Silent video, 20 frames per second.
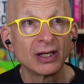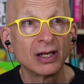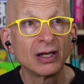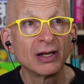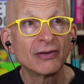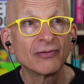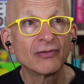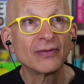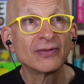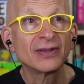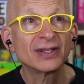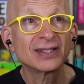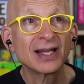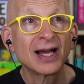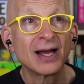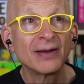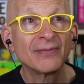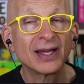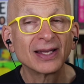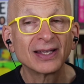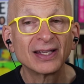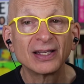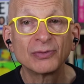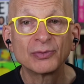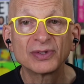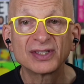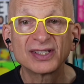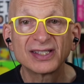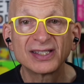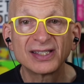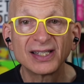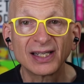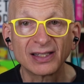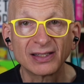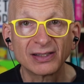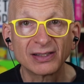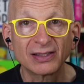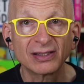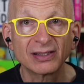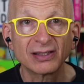from the time that kid was
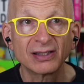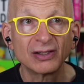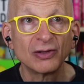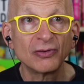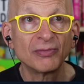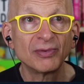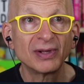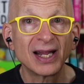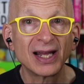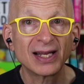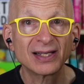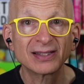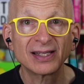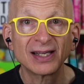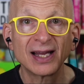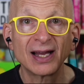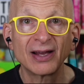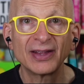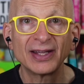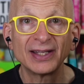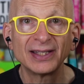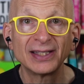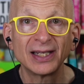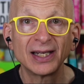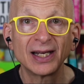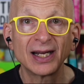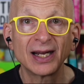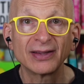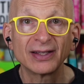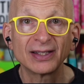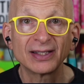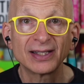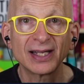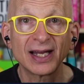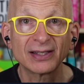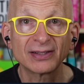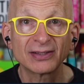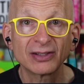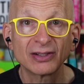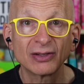6, you've been asking how they did on the
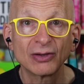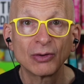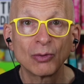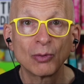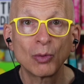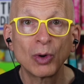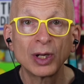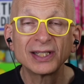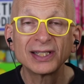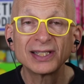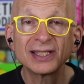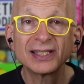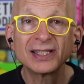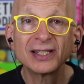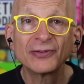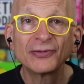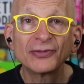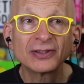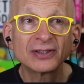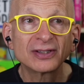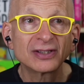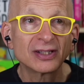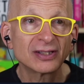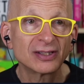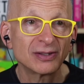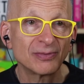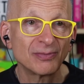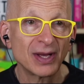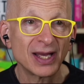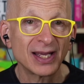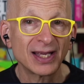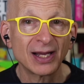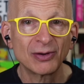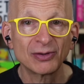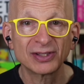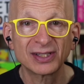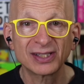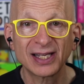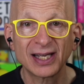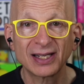test. What difference does it make how a
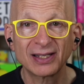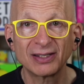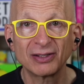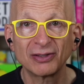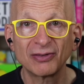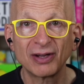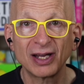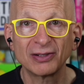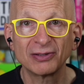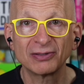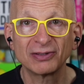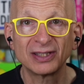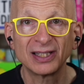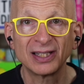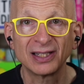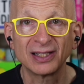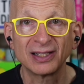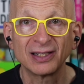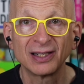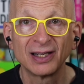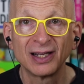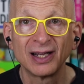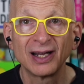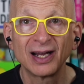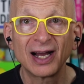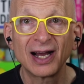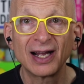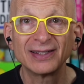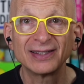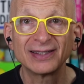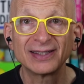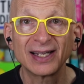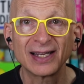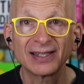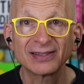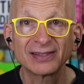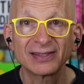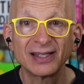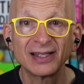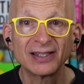second grader did on a
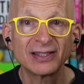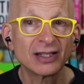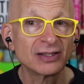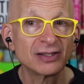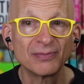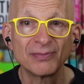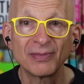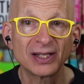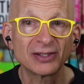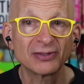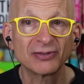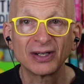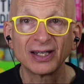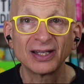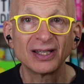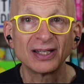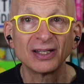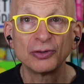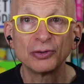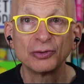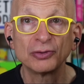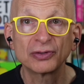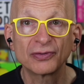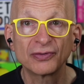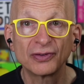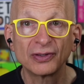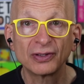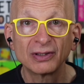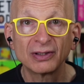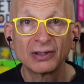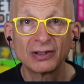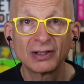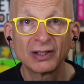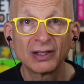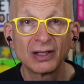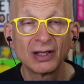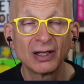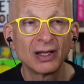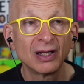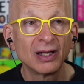test? It doesn't measure anything useful.
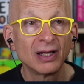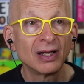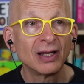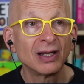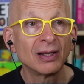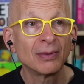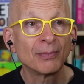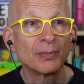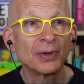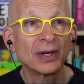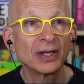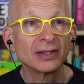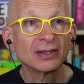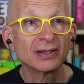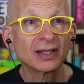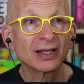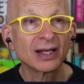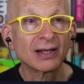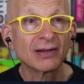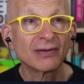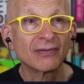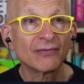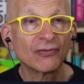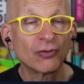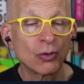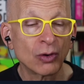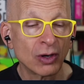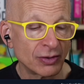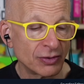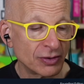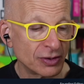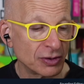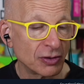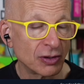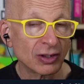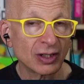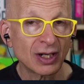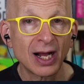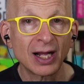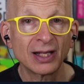But the
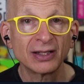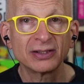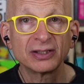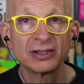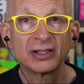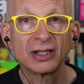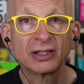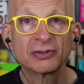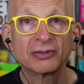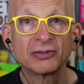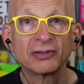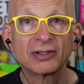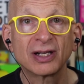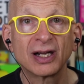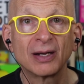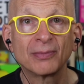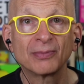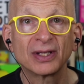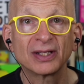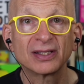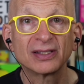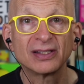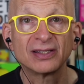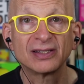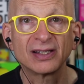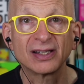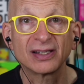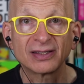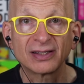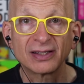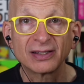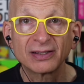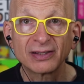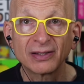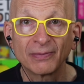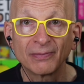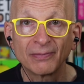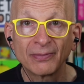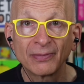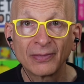400-year-old college industrial complex is a
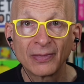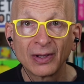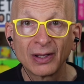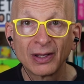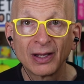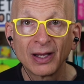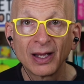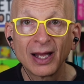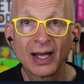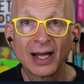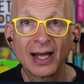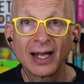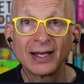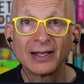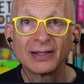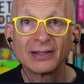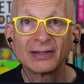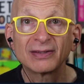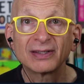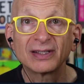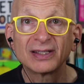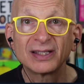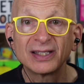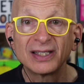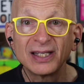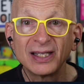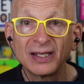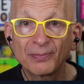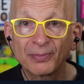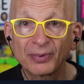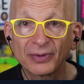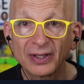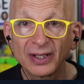system, and it's deeply